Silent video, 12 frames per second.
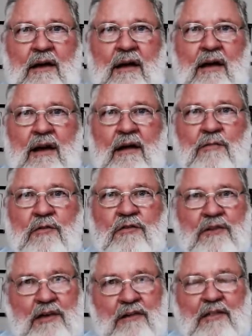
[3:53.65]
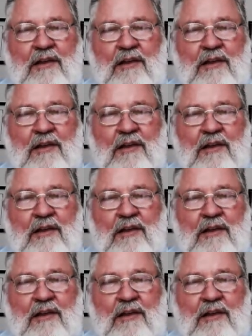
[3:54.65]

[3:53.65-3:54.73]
And we'll see you on the next